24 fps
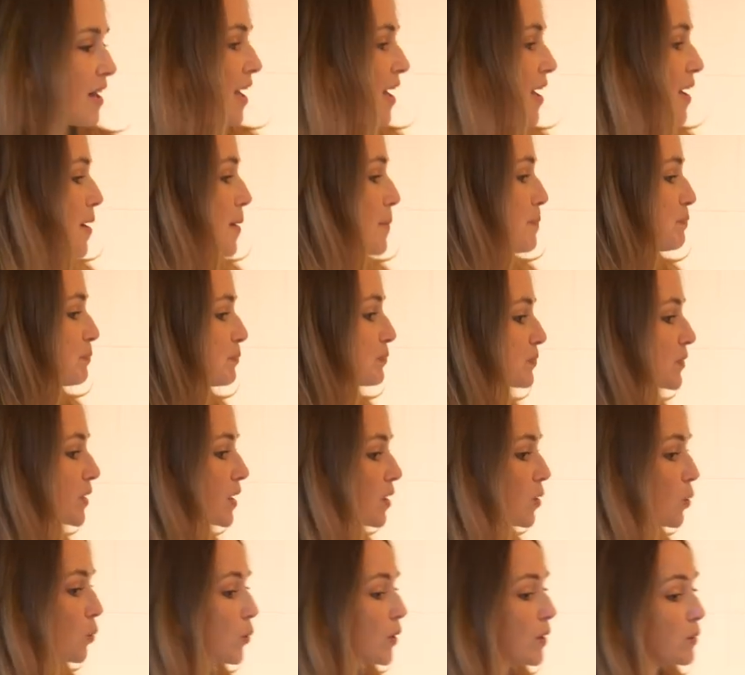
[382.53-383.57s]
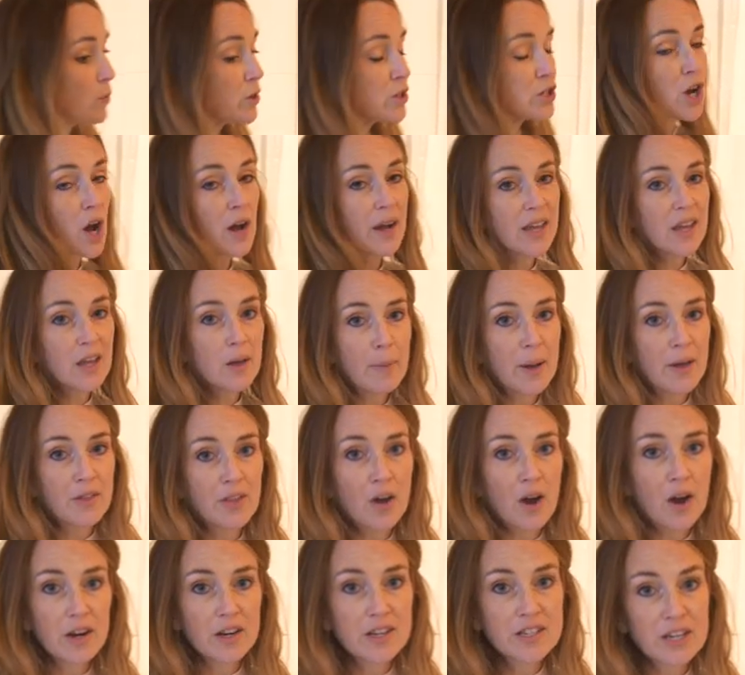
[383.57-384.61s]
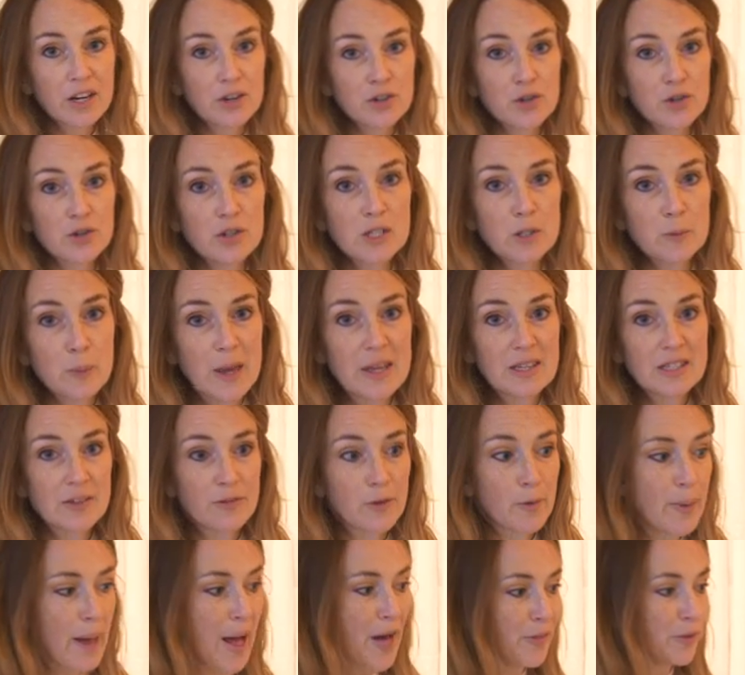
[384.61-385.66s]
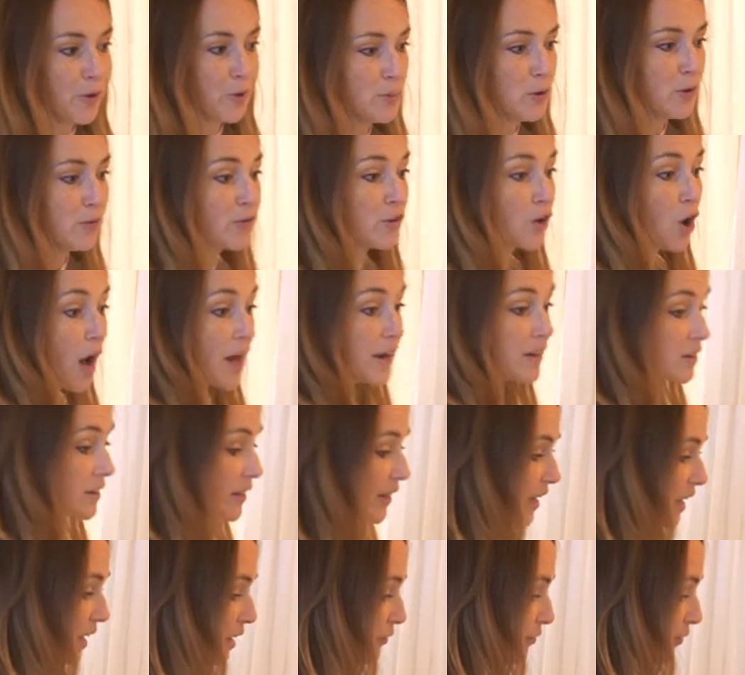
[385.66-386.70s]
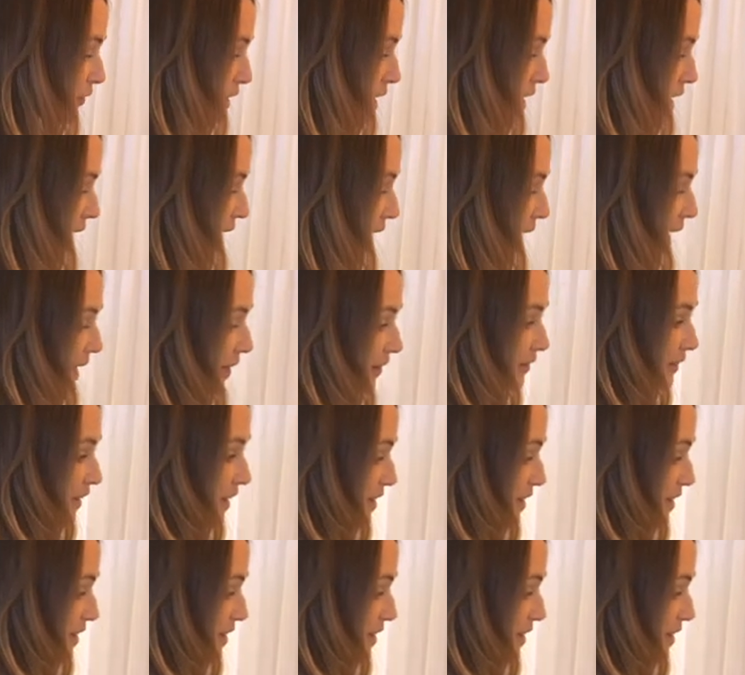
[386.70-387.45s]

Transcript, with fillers: um, when we're talking about the architectural space of a bathroom, you've got to leave at